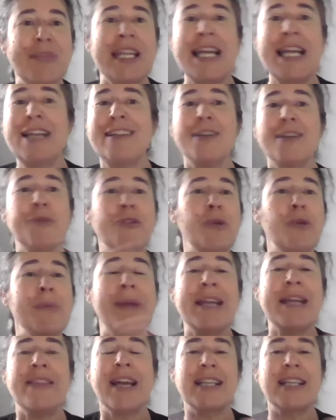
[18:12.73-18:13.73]
And so if we
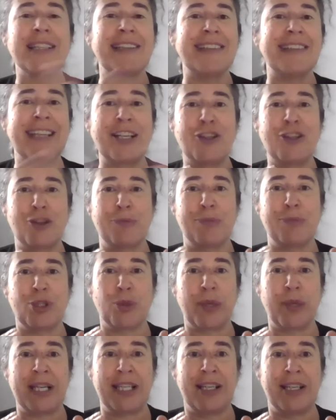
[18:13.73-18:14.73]
make that distinction
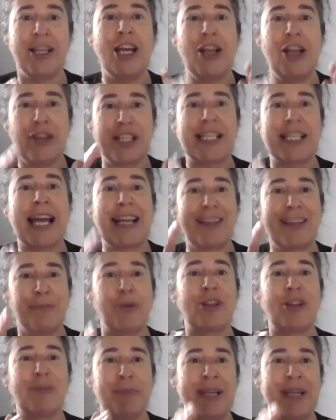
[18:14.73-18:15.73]
between the
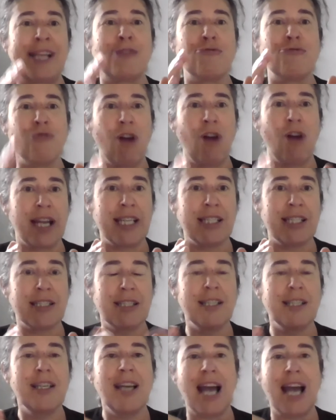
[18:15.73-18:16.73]
textbooks being right
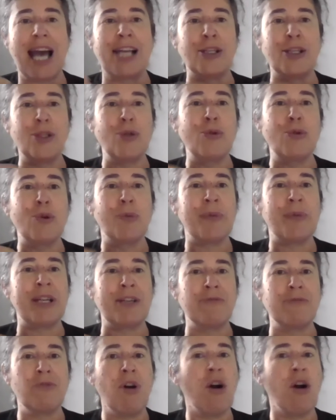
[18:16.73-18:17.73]
and Google
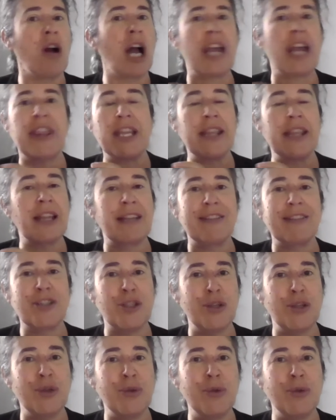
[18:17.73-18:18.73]
being wrong, I think that's
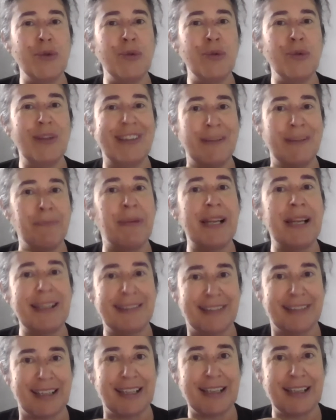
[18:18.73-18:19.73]
too
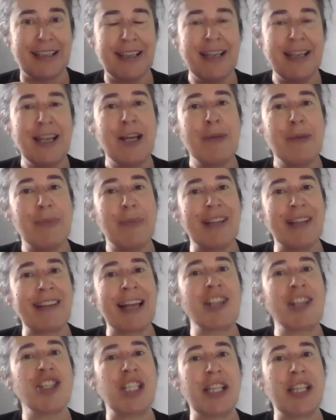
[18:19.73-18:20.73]
simplistic because
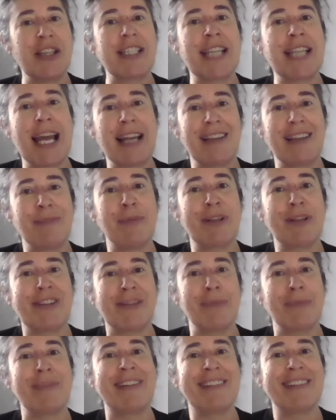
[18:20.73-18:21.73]
actually the textbooks
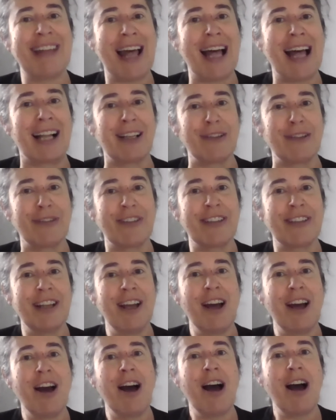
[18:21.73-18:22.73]
themselves
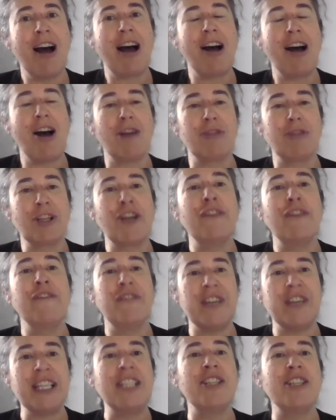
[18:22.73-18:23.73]
are a
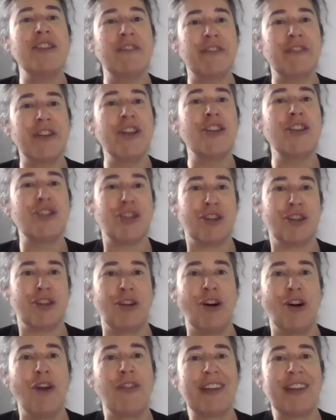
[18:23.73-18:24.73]
convenient version
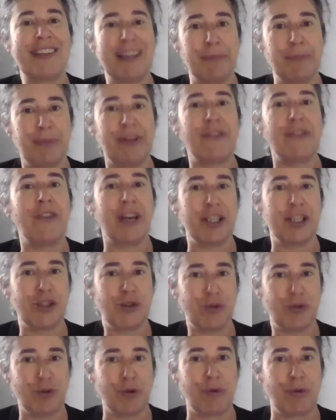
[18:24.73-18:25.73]
of a simplified
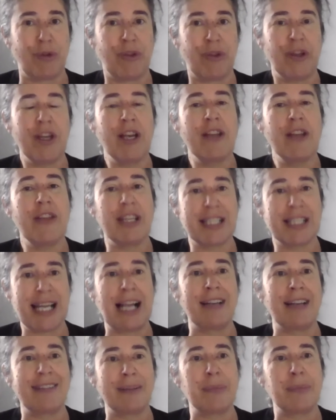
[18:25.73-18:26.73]
truth that
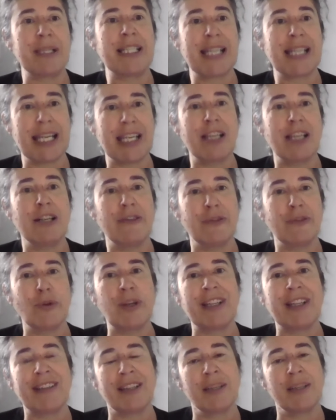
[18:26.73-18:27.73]
tells a particular
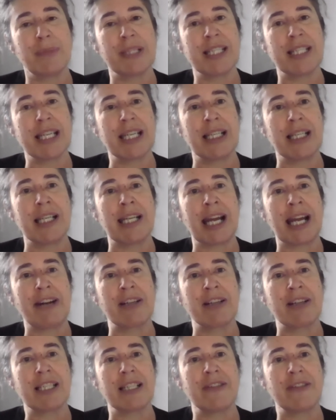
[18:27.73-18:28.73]
voice and a particular
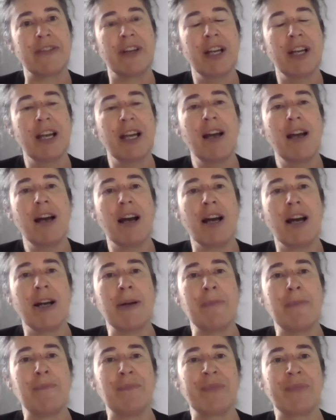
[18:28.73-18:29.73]
narrative.
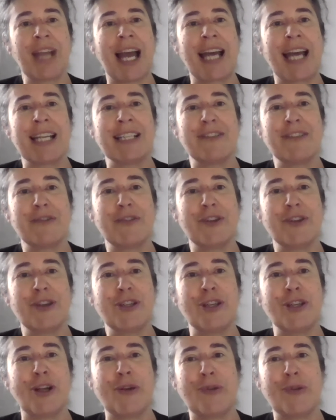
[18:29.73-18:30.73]
Um, and for
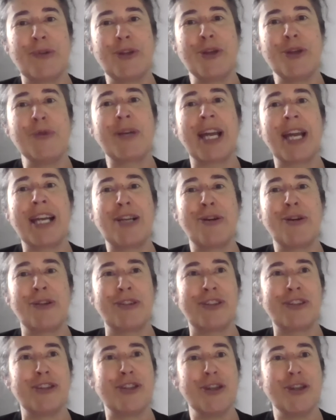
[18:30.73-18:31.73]
you know UK
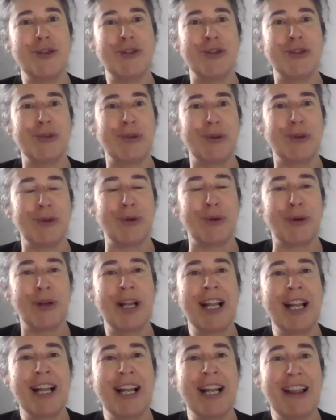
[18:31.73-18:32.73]
constitutional law,
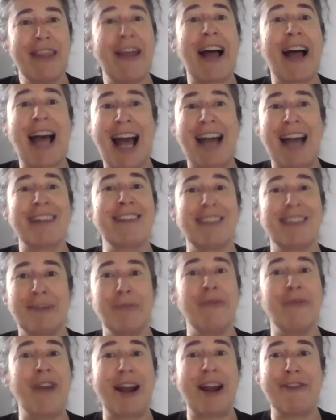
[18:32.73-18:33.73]
that has
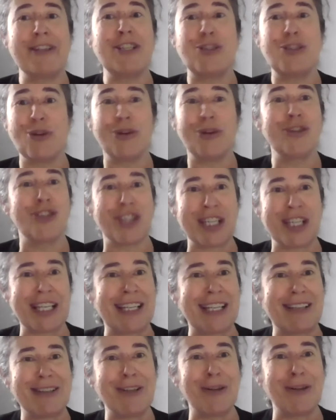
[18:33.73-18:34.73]
some very
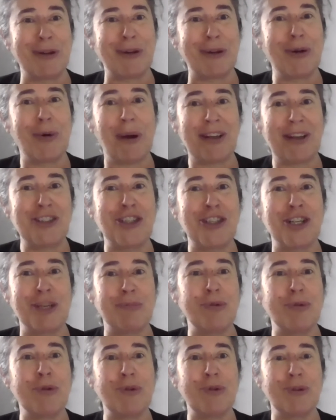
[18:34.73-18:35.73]
dodgy, you know,
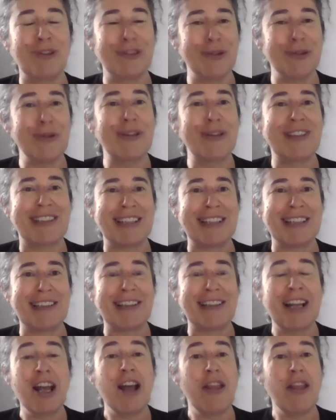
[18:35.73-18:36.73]
questionable sources
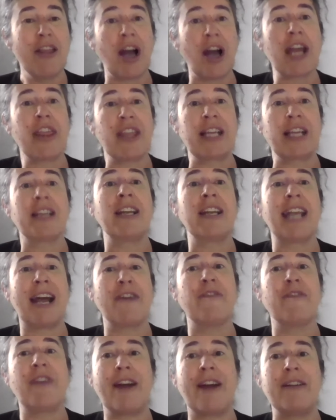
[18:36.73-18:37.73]
that I think are
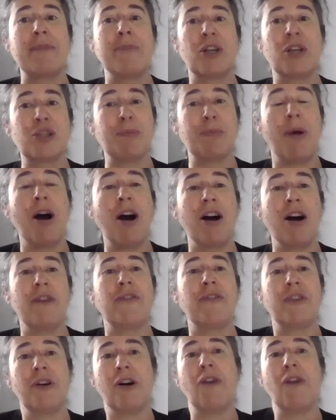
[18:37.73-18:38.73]
now very much part of,
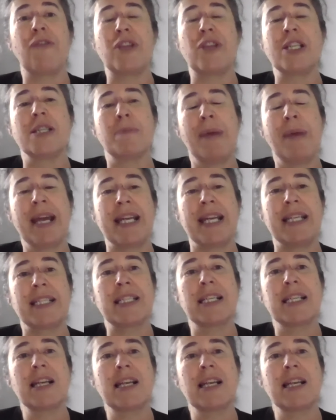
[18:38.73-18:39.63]
of the debate.